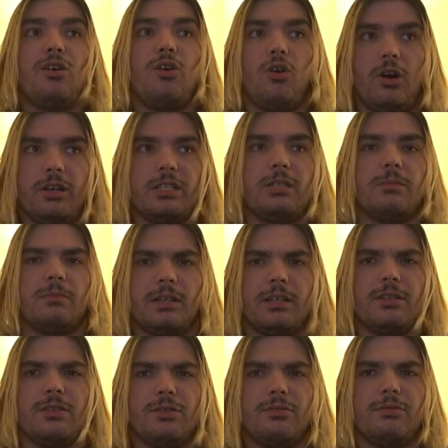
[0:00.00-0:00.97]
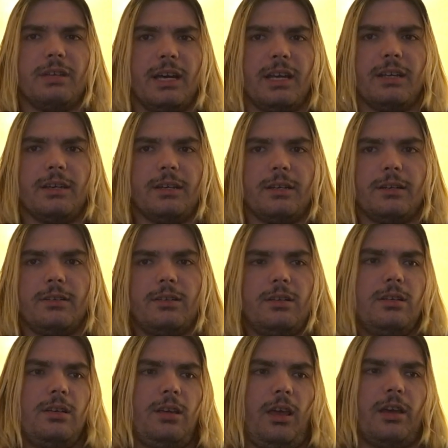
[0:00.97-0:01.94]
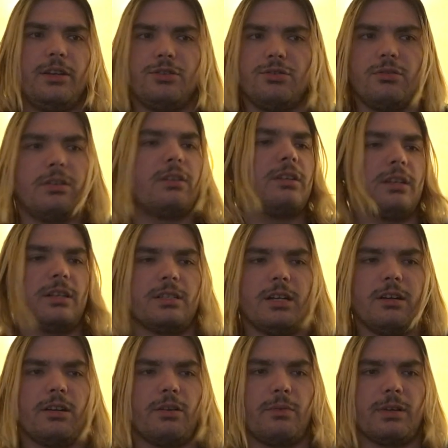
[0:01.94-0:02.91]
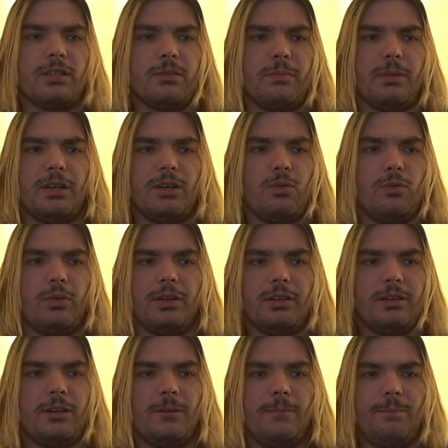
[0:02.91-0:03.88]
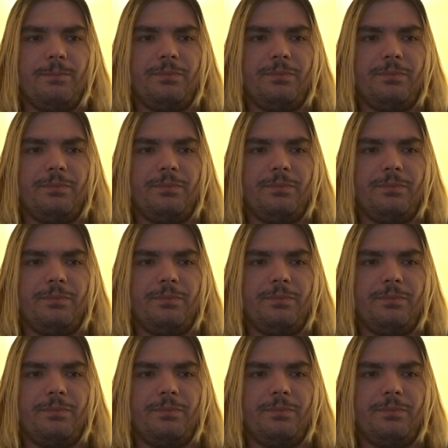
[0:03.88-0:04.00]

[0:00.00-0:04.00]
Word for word: awesome to get to do that again enjoyed the entirety of WrestleMania week,